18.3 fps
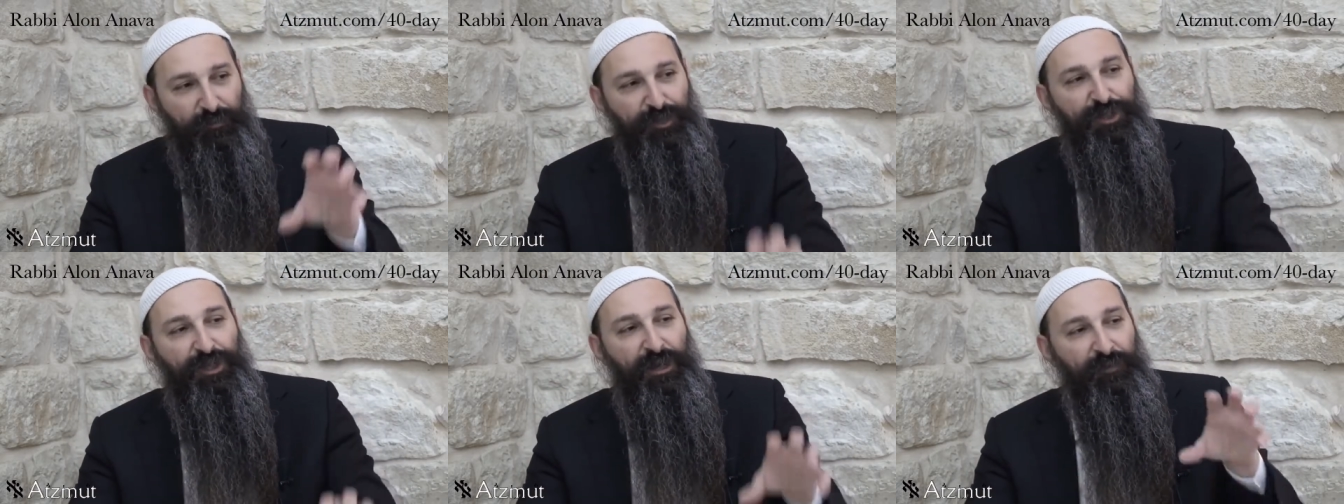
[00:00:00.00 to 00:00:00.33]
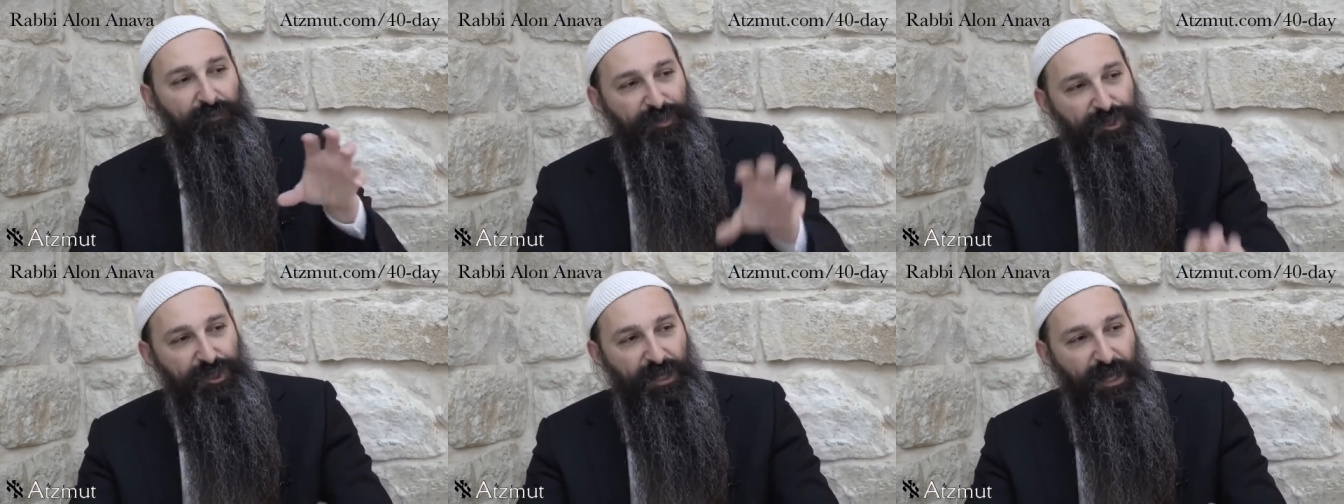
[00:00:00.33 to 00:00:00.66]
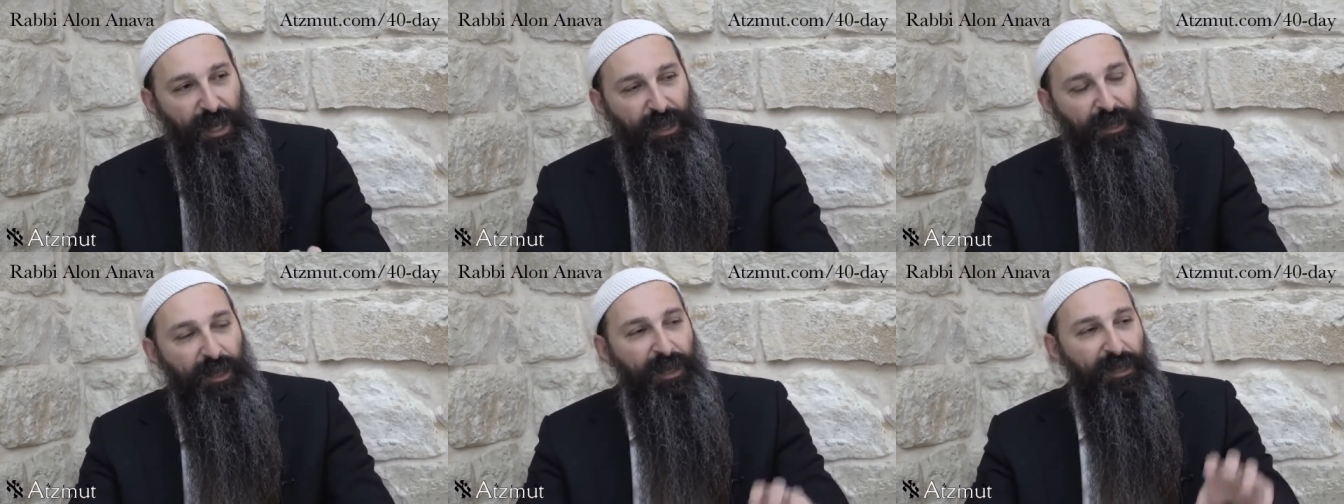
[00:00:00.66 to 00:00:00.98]
Mashiach,
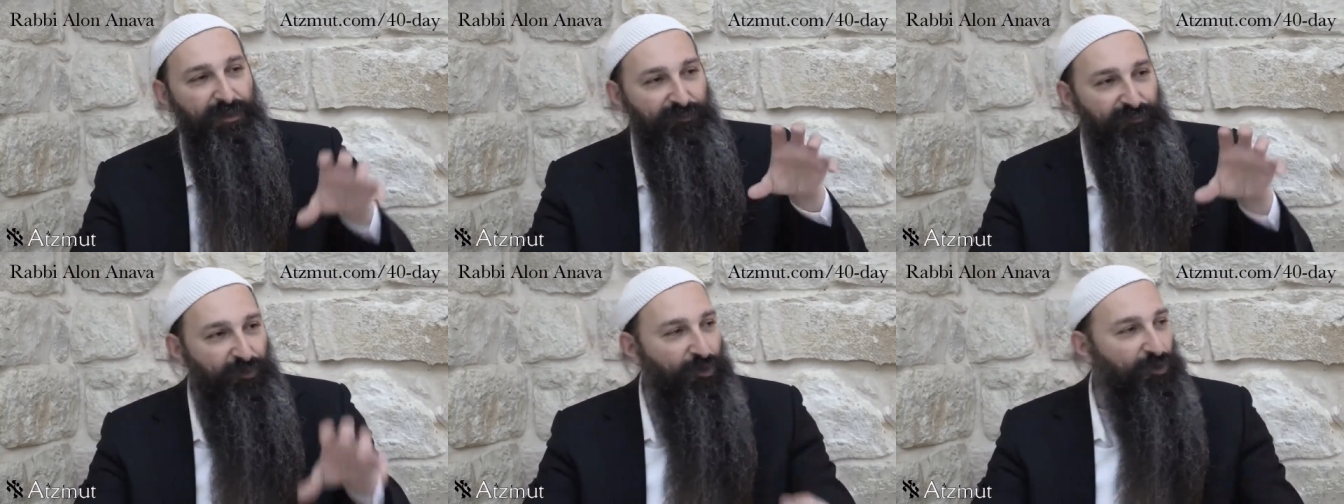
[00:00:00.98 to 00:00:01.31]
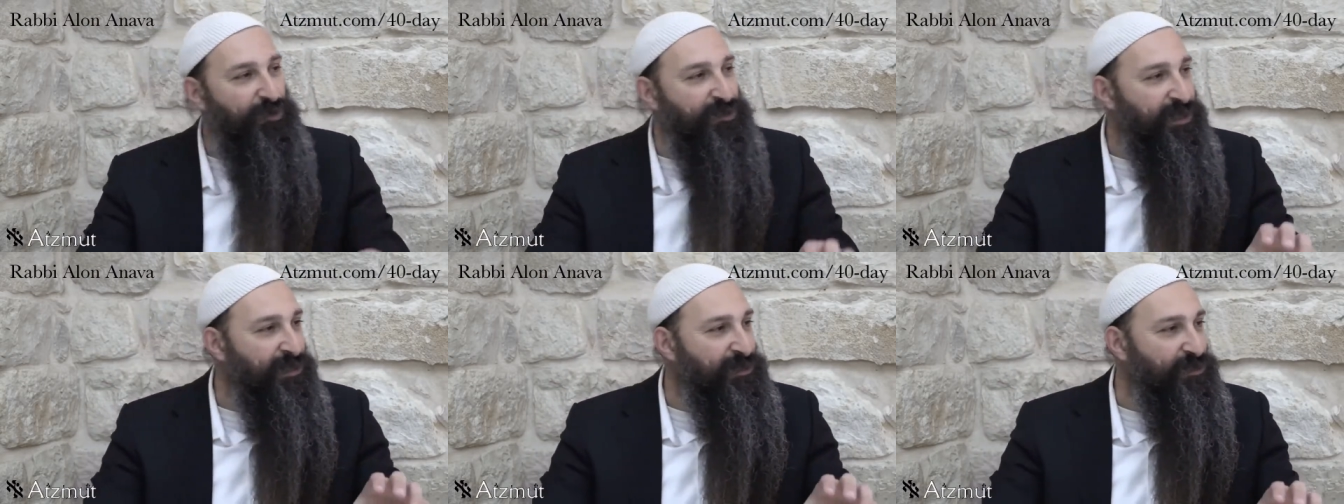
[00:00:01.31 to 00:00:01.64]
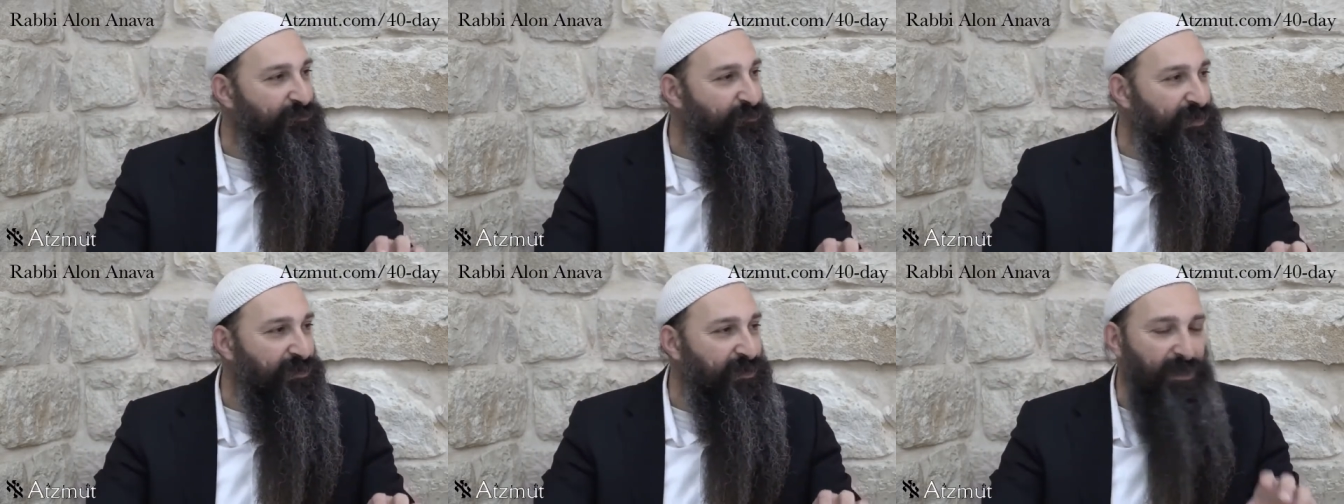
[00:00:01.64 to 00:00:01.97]
Mashiach, the focus has
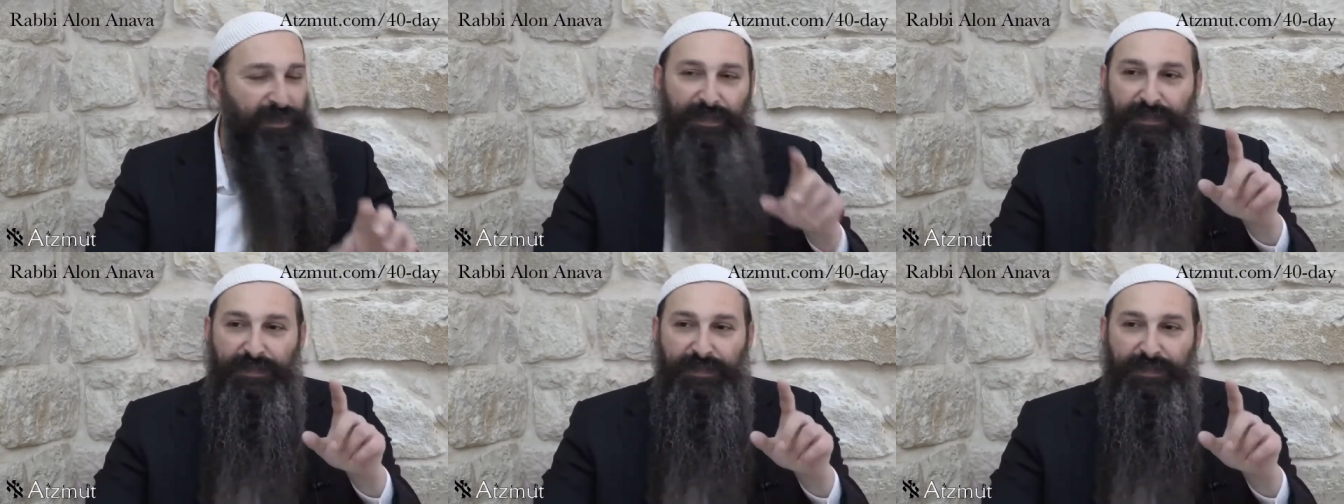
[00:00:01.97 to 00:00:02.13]
to be that